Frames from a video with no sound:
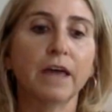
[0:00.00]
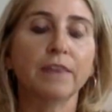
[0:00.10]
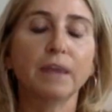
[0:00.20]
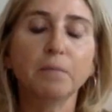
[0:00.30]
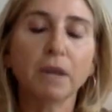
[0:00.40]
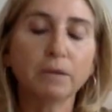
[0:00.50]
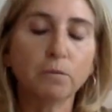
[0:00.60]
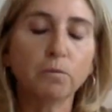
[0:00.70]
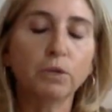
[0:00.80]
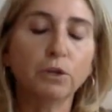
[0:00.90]
they
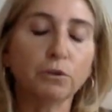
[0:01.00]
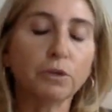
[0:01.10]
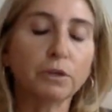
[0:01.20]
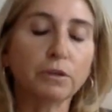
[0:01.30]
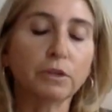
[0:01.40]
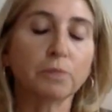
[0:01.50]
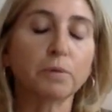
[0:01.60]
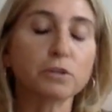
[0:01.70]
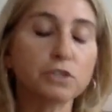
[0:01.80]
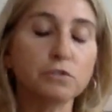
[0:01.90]
might, you know, the
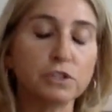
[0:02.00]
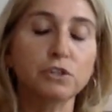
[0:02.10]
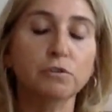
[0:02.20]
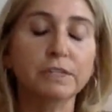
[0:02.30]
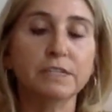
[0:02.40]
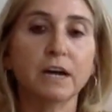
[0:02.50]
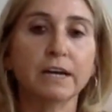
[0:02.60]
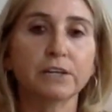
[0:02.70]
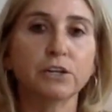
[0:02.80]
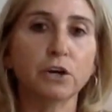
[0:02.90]
person who is newly
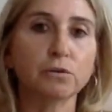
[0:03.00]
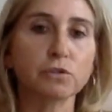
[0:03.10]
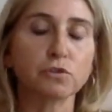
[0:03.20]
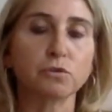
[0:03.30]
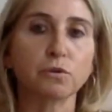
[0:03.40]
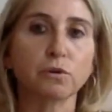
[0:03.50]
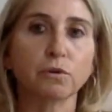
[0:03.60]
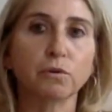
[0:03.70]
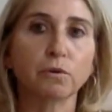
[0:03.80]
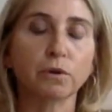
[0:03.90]
diagnosed or
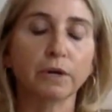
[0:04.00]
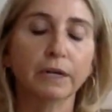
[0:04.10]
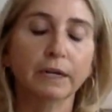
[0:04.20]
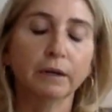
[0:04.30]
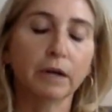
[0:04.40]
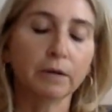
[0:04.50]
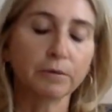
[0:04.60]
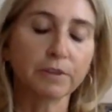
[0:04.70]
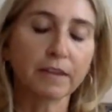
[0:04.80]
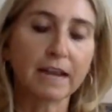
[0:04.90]

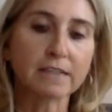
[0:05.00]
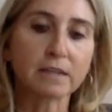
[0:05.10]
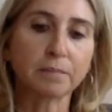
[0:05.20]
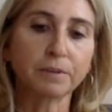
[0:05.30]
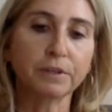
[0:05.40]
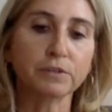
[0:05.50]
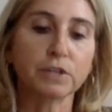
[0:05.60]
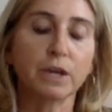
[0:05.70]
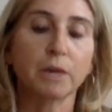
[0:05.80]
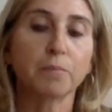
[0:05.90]
within the last couple of years,
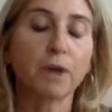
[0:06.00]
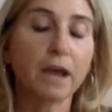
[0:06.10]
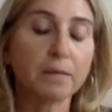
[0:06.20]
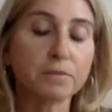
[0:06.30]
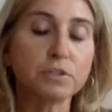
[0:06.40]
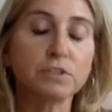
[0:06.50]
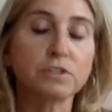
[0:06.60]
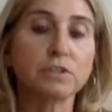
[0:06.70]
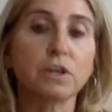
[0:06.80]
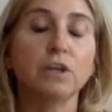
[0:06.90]
perhaps this
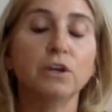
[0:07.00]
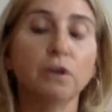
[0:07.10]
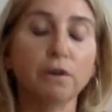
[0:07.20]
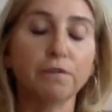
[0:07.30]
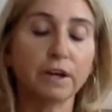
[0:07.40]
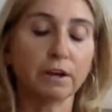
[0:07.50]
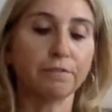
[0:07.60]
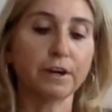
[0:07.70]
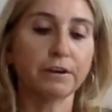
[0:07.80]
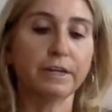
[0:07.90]
is, you know, a
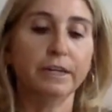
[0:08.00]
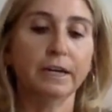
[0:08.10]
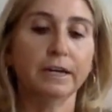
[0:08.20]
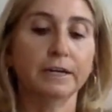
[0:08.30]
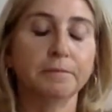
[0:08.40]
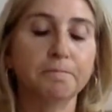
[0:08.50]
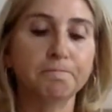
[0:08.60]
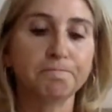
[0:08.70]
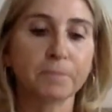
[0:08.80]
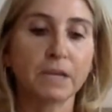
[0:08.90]
very
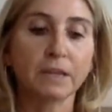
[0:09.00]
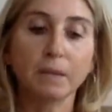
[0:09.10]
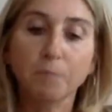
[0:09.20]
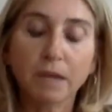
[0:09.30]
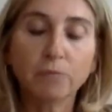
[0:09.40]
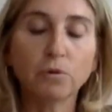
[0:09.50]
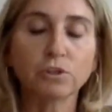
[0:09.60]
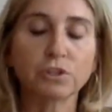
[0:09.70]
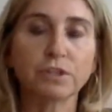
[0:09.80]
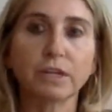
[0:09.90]
they might
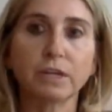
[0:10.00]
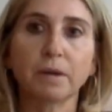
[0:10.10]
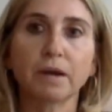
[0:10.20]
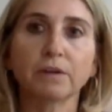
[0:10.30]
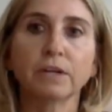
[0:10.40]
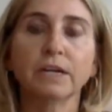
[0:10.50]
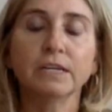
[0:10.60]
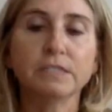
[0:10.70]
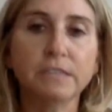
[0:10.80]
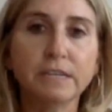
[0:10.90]
want to think about
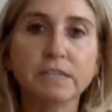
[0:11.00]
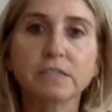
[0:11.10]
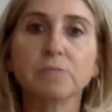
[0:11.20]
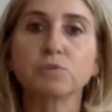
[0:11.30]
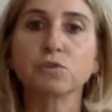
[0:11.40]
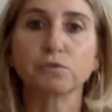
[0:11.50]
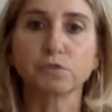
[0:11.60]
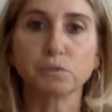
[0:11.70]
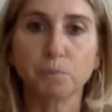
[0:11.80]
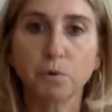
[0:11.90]
seeking some sort of
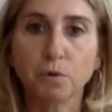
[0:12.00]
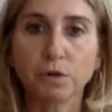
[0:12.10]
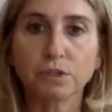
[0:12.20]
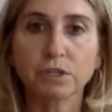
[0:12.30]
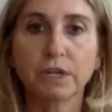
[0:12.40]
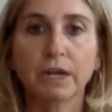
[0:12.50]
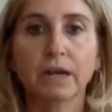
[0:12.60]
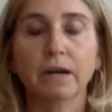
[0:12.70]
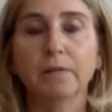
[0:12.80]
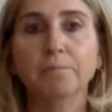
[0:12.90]
support,
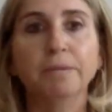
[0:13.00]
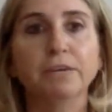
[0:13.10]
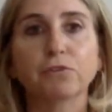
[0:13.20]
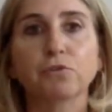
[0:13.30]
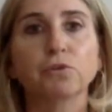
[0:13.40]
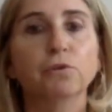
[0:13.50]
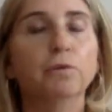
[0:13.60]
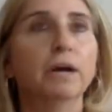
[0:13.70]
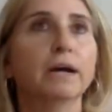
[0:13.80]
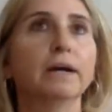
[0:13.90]
be it
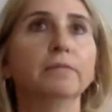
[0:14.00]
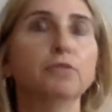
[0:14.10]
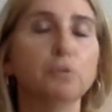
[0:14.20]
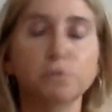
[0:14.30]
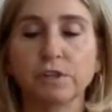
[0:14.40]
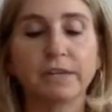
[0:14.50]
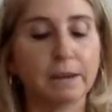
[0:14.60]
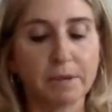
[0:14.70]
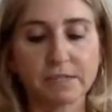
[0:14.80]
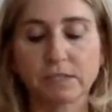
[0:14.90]
through groups in the
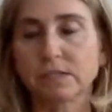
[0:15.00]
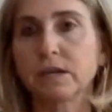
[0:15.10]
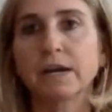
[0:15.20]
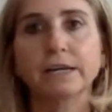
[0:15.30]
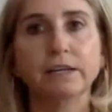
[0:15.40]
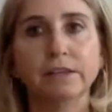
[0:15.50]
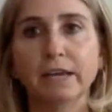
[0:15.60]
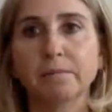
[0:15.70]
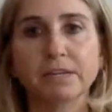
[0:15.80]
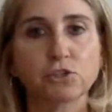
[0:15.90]
MS Society,
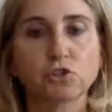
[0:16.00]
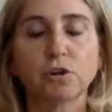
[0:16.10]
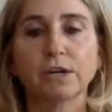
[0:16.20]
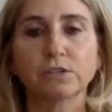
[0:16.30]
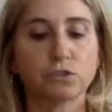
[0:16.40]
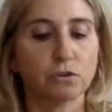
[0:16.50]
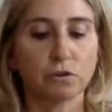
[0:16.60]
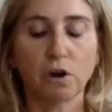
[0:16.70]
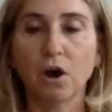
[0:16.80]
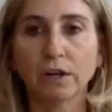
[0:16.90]
the MS Trust,
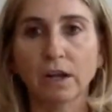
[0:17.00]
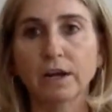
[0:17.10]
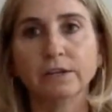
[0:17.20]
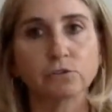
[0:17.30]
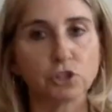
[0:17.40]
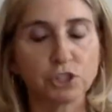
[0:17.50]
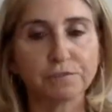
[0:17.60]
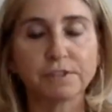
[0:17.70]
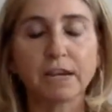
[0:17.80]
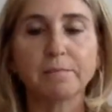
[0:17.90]
or online, or
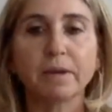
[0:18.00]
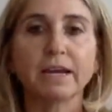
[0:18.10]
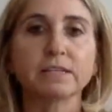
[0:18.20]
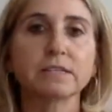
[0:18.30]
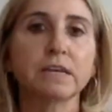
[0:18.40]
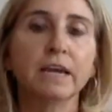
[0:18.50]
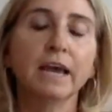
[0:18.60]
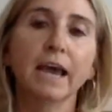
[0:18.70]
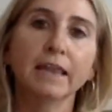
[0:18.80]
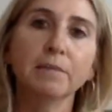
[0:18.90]
Shift MS,
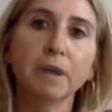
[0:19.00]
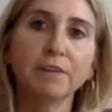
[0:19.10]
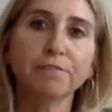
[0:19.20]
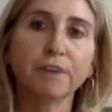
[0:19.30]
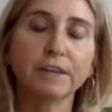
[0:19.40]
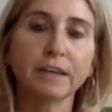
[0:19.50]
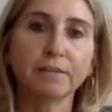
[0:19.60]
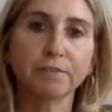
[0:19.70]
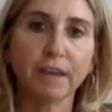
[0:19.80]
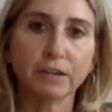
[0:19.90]
and they might find
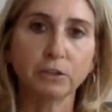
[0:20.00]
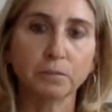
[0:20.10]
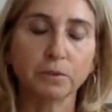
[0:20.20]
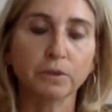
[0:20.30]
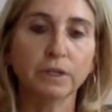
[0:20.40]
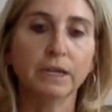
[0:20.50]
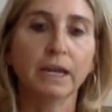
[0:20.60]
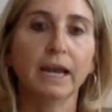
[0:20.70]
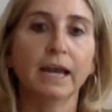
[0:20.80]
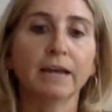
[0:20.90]
that valuable.
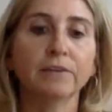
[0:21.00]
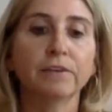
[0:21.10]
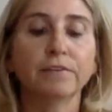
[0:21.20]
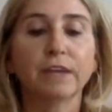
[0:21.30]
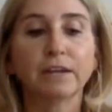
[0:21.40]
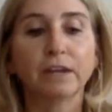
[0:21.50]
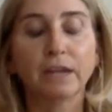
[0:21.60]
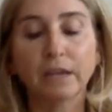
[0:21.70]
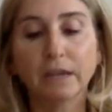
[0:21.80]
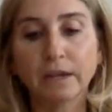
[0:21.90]
And that
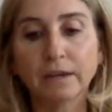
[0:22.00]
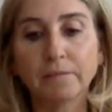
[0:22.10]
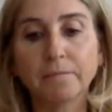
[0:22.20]
they